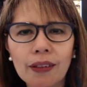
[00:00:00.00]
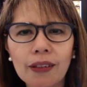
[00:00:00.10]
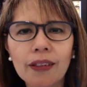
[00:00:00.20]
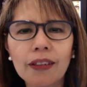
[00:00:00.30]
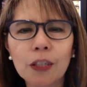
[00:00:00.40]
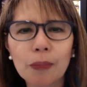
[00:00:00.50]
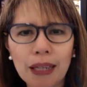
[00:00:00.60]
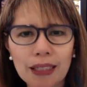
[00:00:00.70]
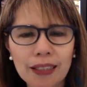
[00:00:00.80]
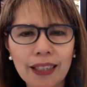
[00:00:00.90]
this
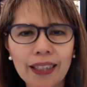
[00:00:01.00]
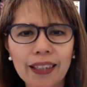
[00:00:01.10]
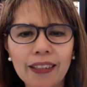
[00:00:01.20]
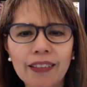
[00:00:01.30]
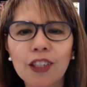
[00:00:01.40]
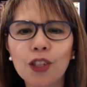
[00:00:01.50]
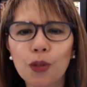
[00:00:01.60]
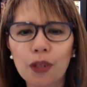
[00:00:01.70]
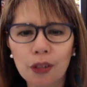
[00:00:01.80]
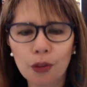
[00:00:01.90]
past decade that
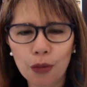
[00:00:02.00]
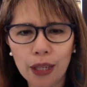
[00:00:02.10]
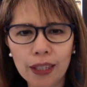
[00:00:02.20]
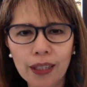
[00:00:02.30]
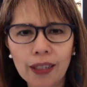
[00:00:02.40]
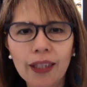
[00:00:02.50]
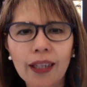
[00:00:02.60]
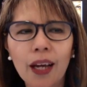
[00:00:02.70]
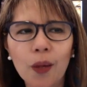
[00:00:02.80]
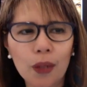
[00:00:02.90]
you're ready
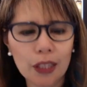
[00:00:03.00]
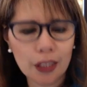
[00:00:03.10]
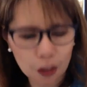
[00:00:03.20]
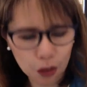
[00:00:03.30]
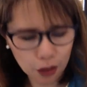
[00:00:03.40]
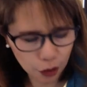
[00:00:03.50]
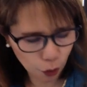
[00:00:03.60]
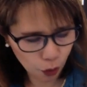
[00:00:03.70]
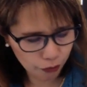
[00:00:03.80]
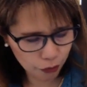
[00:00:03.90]
and willing to let go
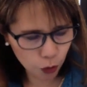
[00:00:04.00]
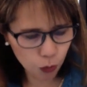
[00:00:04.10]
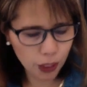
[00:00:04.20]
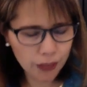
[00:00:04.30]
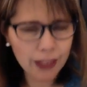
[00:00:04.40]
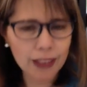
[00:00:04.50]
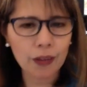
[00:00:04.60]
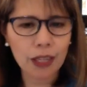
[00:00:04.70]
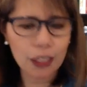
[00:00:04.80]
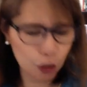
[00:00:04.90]
of? So write that down.
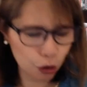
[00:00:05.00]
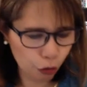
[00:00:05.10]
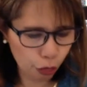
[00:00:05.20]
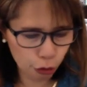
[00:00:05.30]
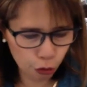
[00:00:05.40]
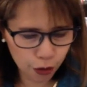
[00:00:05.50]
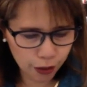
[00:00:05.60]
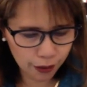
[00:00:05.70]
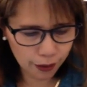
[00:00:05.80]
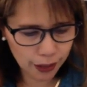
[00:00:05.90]
That is your third
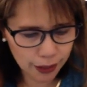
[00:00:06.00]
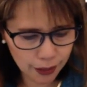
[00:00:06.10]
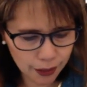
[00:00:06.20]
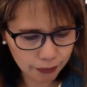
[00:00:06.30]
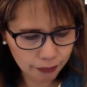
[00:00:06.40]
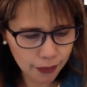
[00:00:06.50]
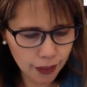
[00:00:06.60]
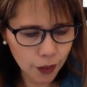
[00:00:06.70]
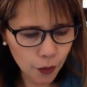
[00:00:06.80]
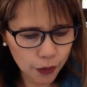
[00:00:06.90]
list.
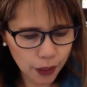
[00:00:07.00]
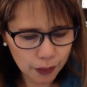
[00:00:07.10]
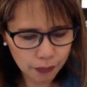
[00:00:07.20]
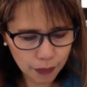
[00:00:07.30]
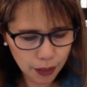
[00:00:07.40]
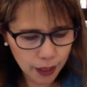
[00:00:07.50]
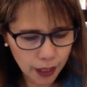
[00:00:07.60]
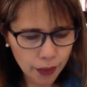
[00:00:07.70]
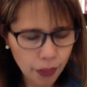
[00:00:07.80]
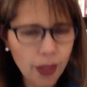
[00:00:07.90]
Okay.
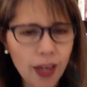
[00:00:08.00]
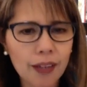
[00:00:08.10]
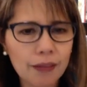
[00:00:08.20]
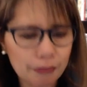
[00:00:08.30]
And then